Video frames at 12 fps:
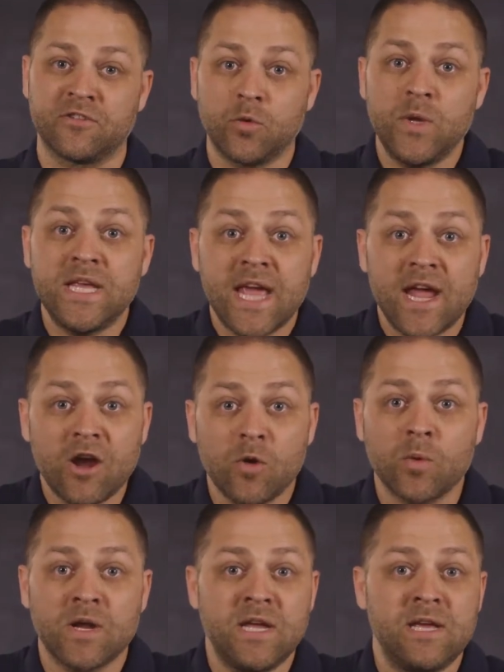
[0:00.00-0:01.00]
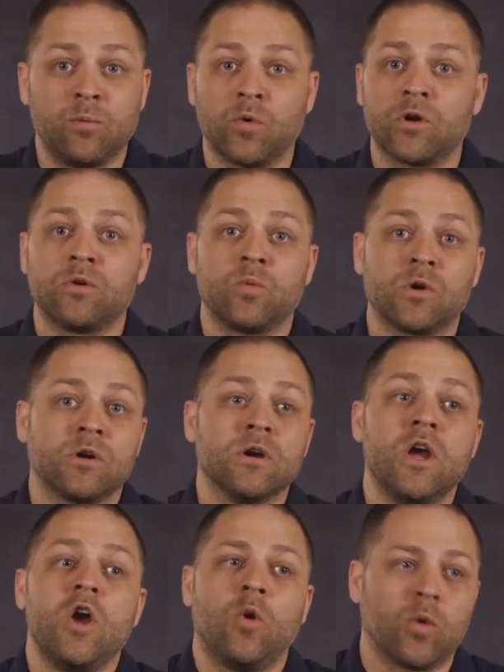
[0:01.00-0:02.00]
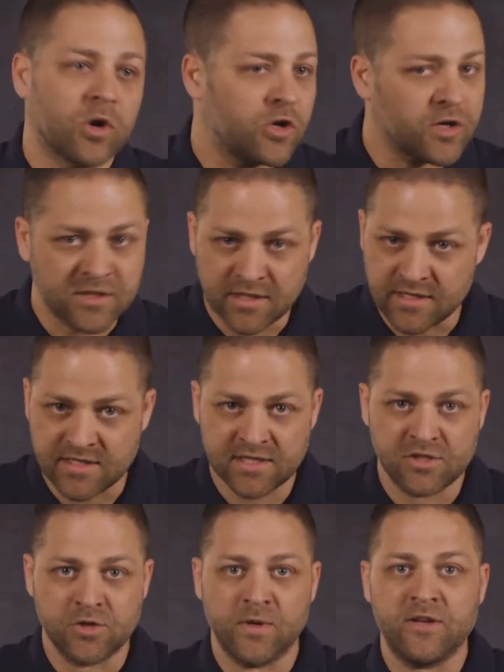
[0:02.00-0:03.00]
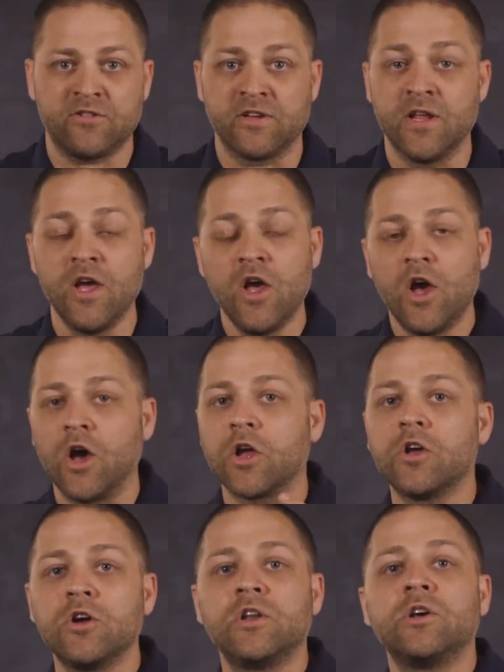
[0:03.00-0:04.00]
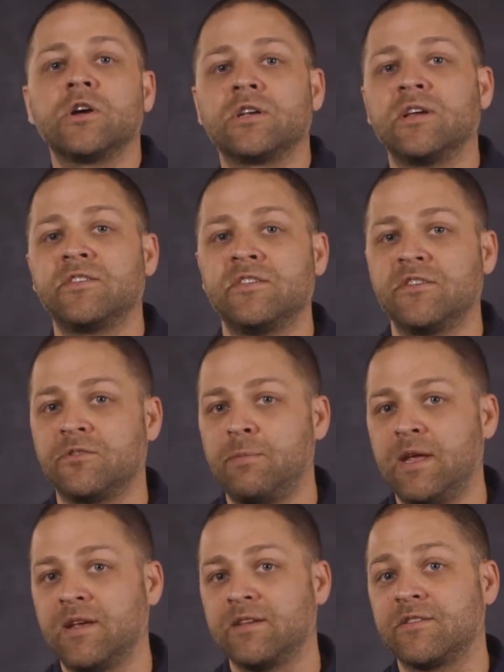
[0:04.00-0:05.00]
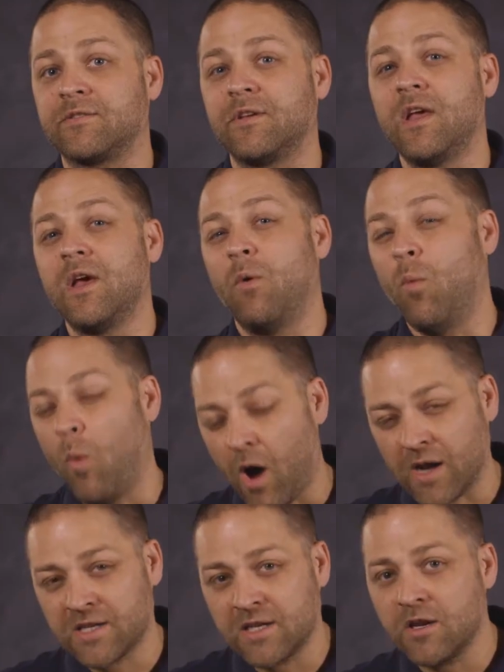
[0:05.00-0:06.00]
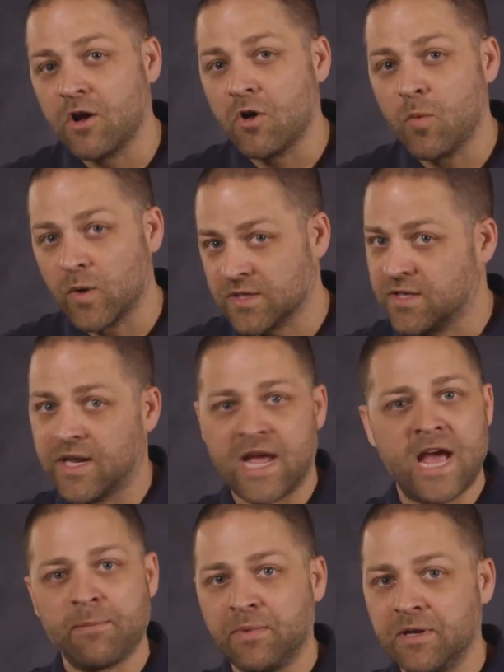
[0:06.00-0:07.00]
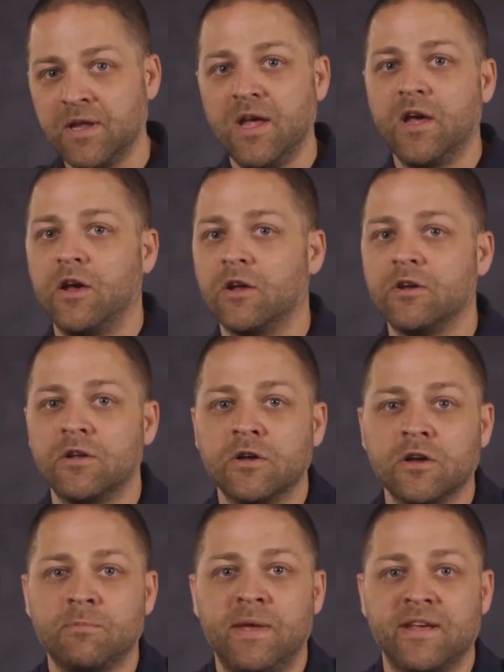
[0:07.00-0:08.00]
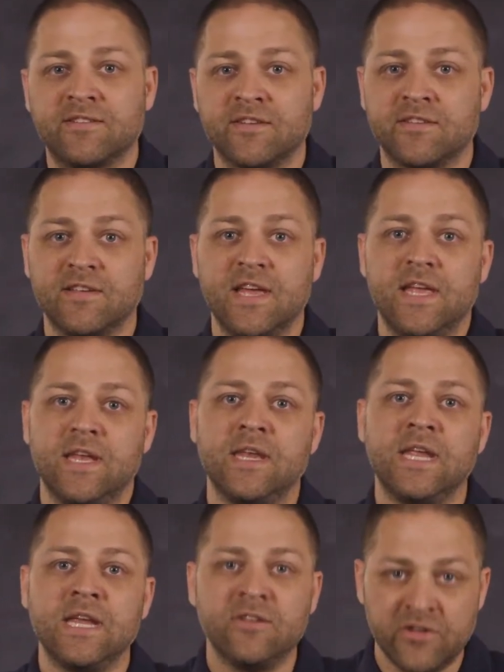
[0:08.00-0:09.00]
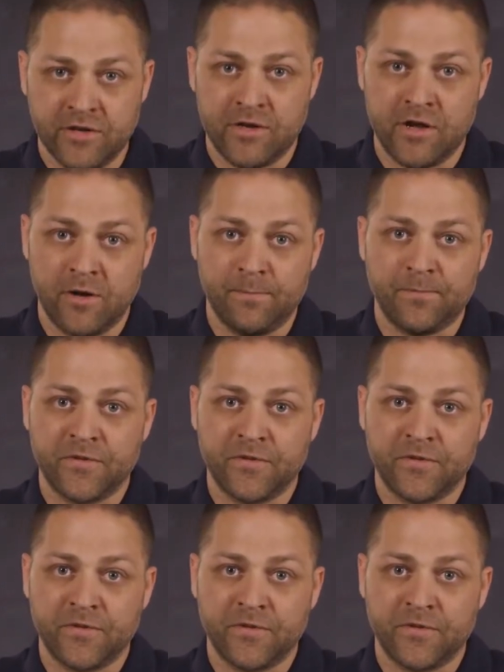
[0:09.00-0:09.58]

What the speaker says: So we care, we're in, we're hooked to this situation. A good hook doesn't just make us want to know what's going to happen. A good hook makes us need to know.